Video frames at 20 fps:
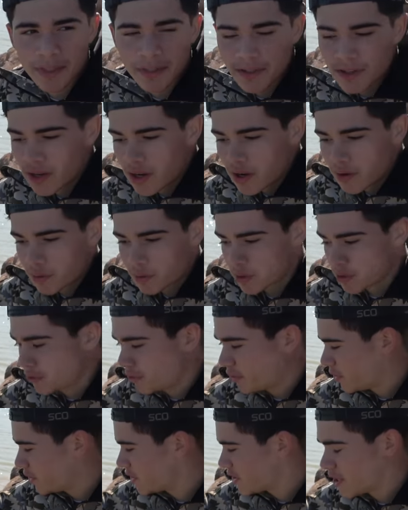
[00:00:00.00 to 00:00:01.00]
So we're gonna
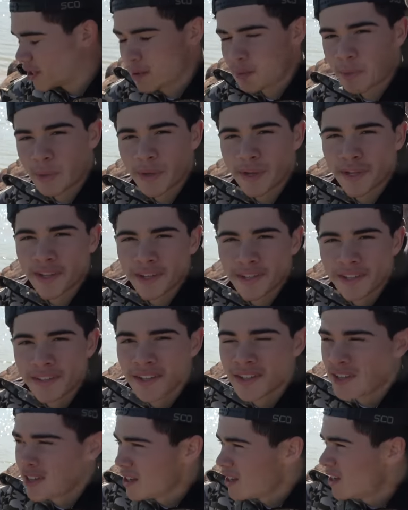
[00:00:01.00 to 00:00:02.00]
go ahead and set up right here and
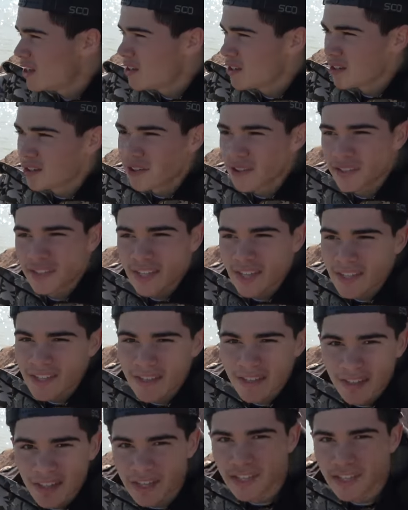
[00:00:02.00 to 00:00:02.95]
go ahead and cast our